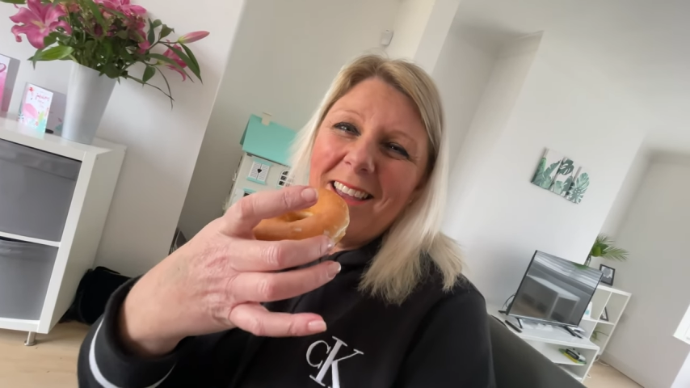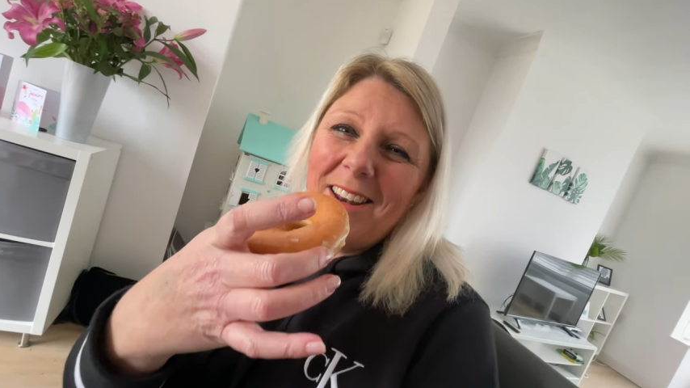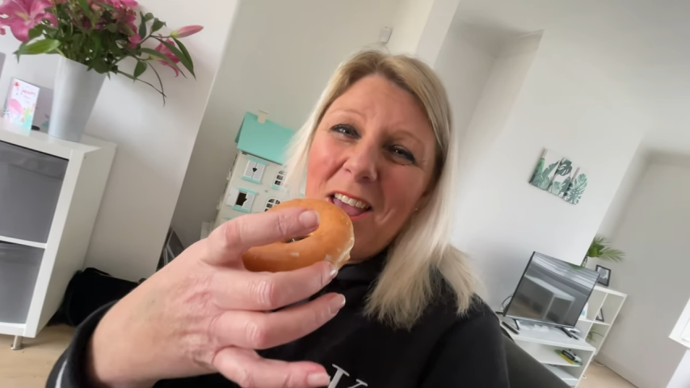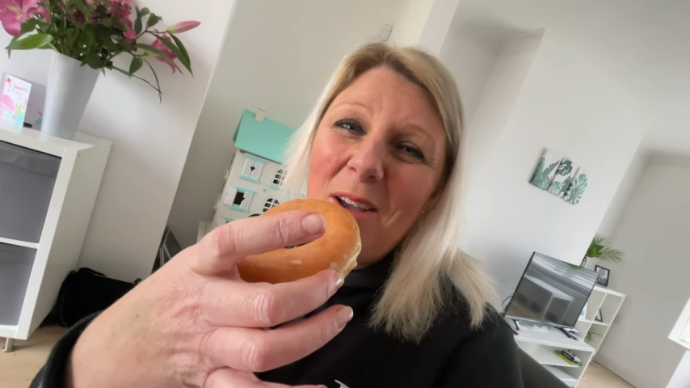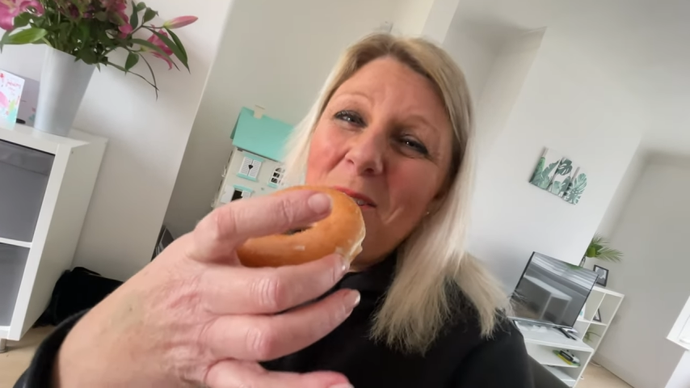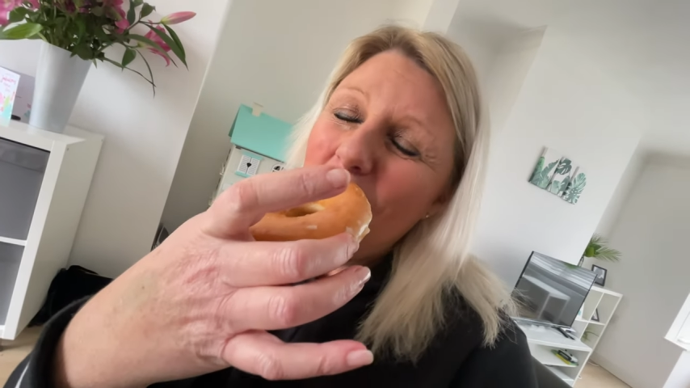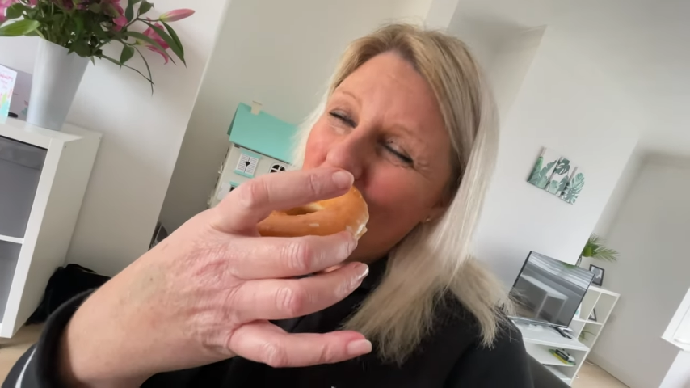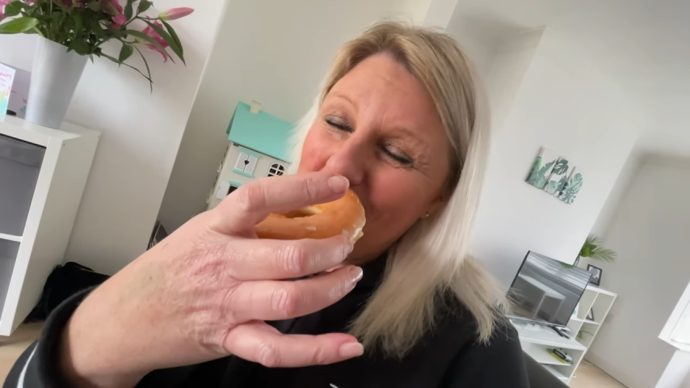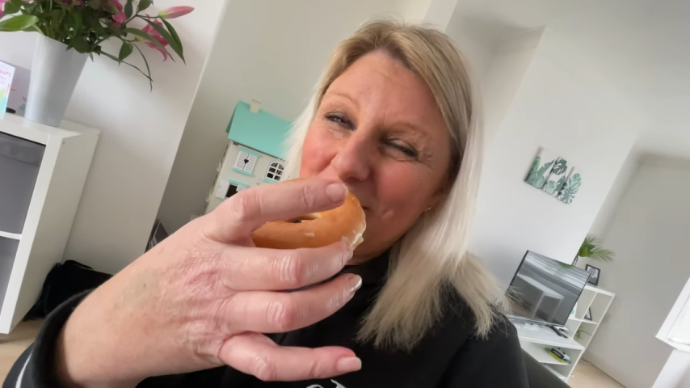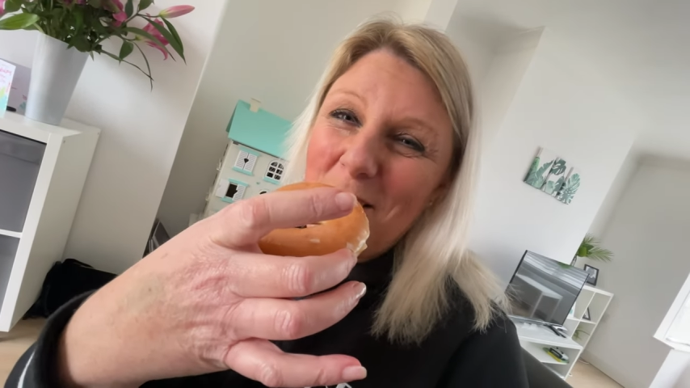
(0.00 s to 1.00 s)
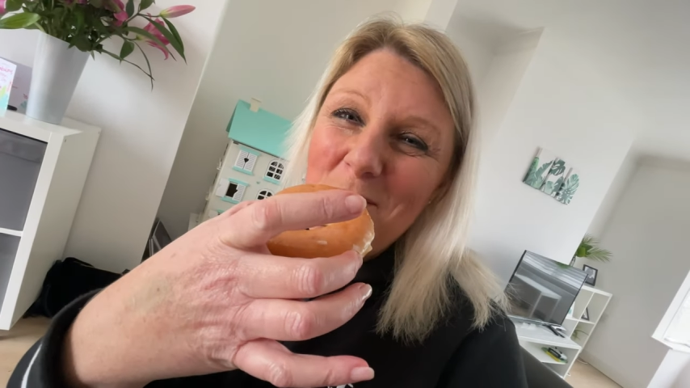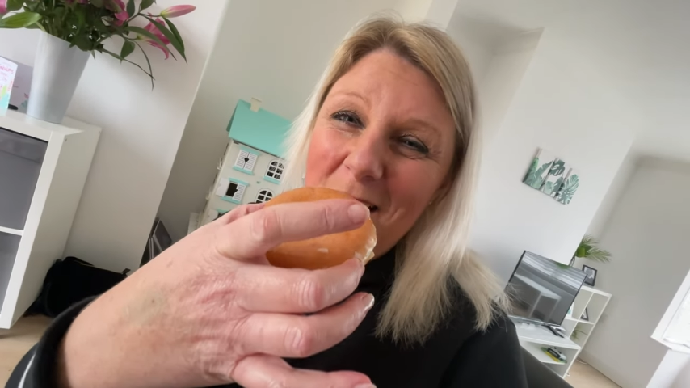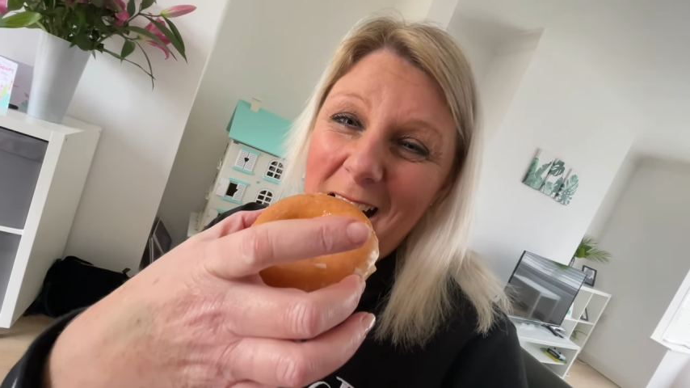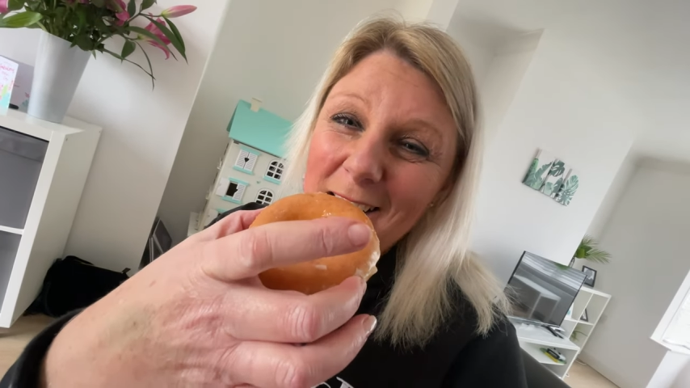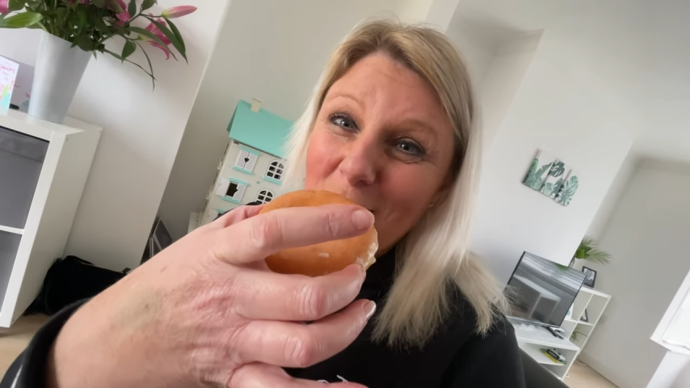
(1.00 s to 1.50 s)
I know. Oh, it's so
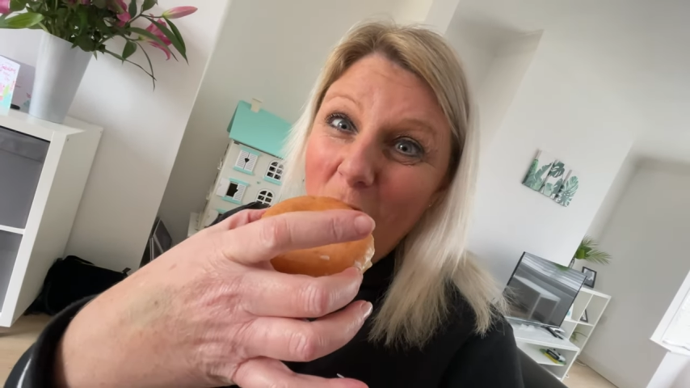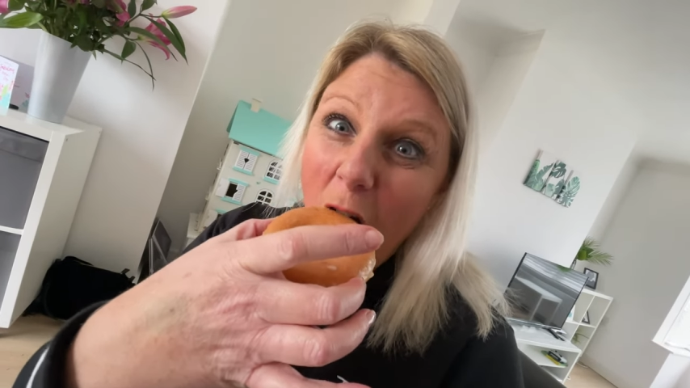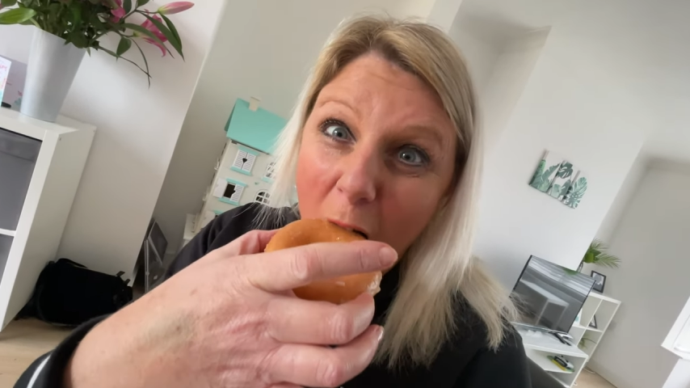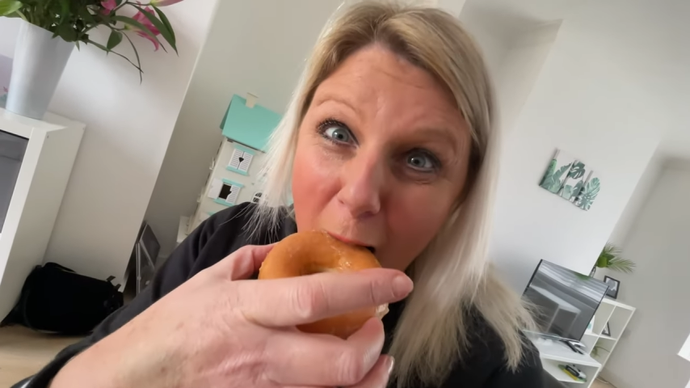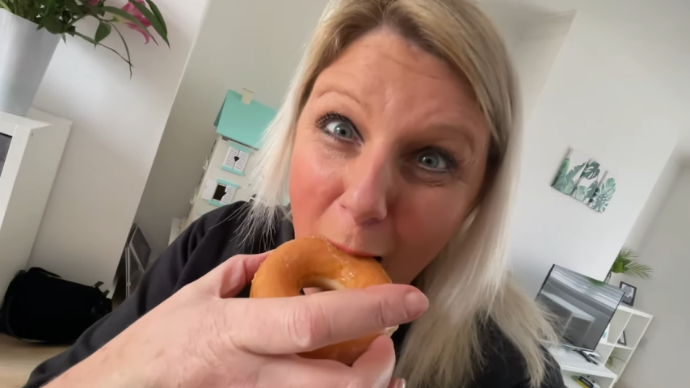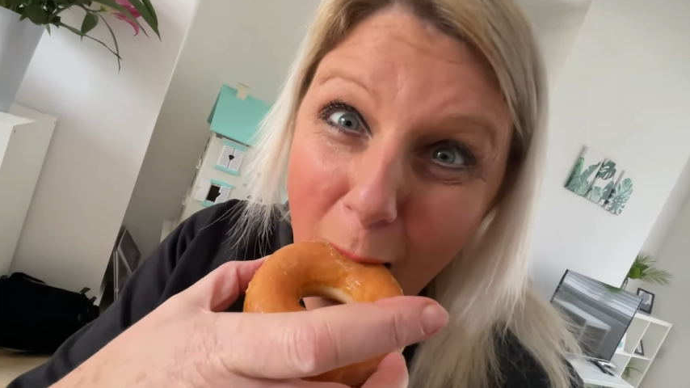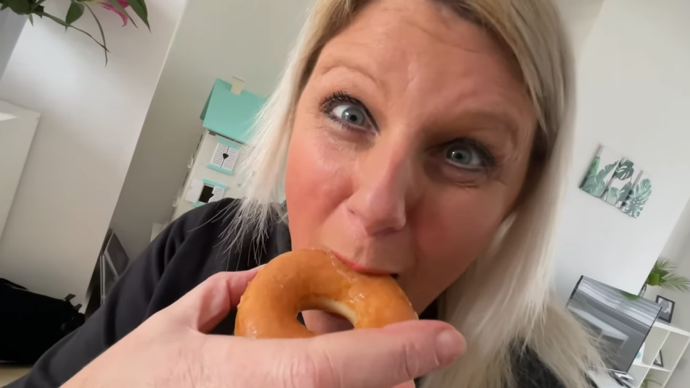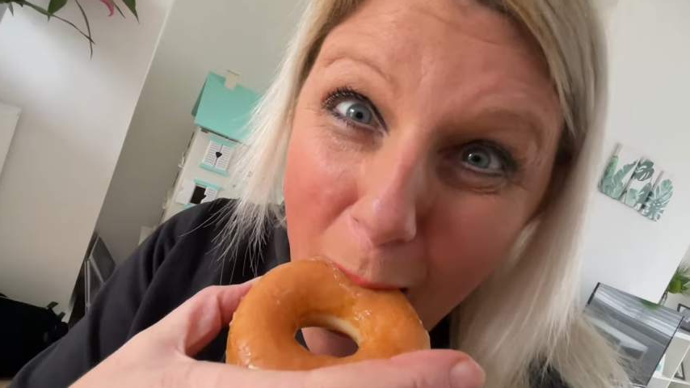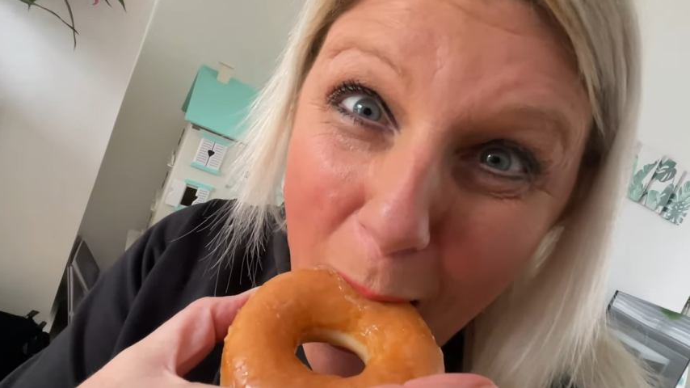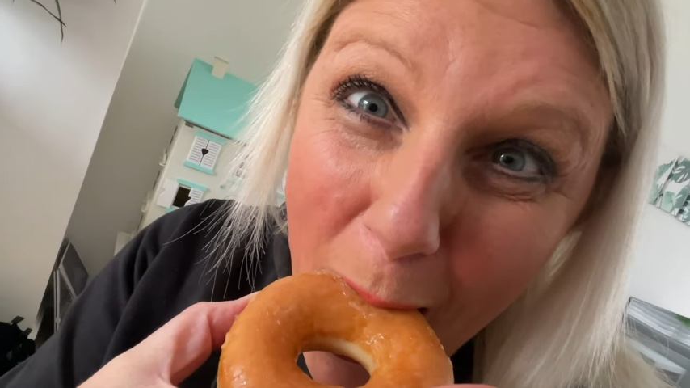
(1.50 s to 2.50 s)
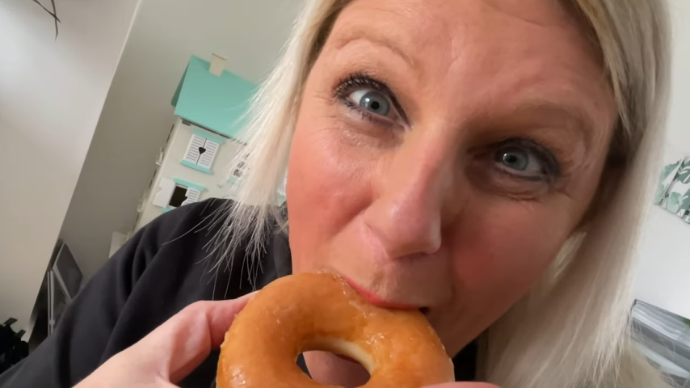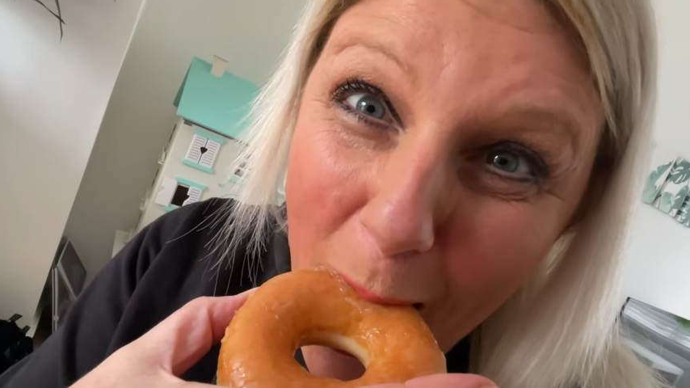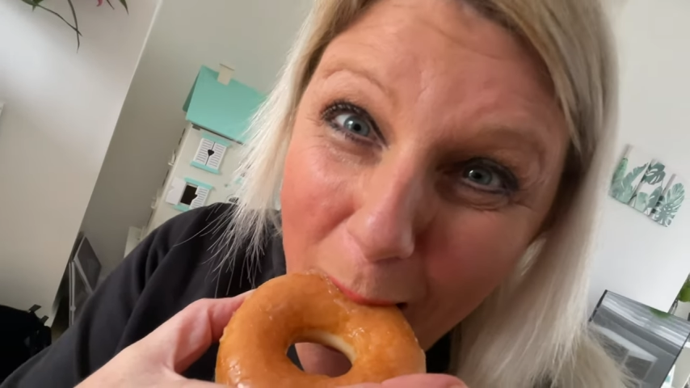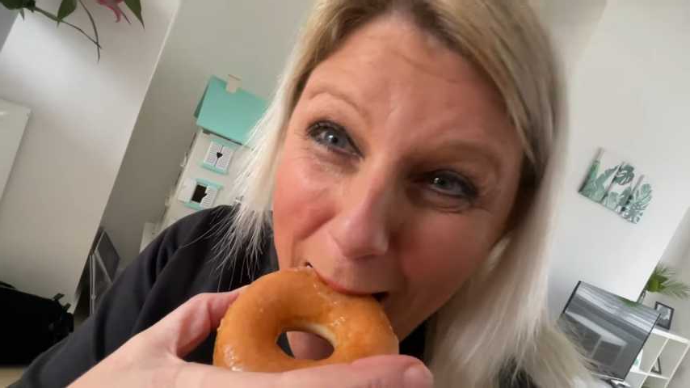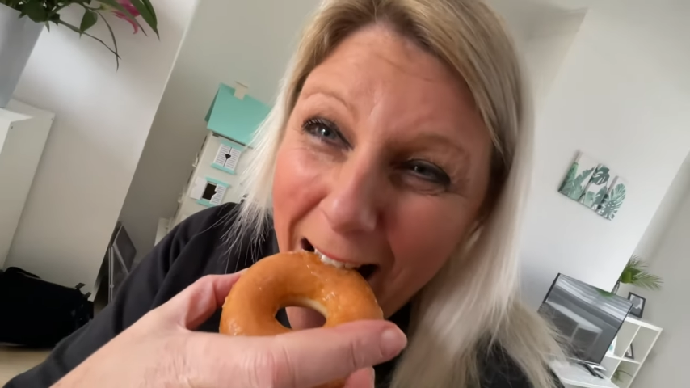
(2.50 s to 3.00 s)
nice. Oh.